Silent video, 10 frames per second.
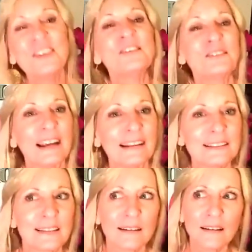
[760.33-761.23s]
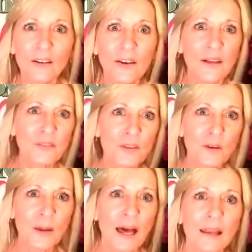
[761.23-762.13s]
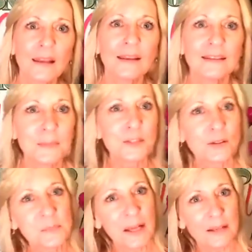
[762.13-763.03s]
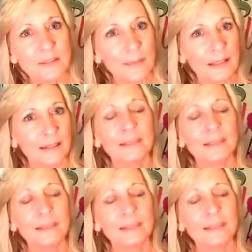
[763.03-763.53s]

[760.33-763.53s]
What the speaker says: Right? It's like, oh, I have to think about it. Let me talk to my husband.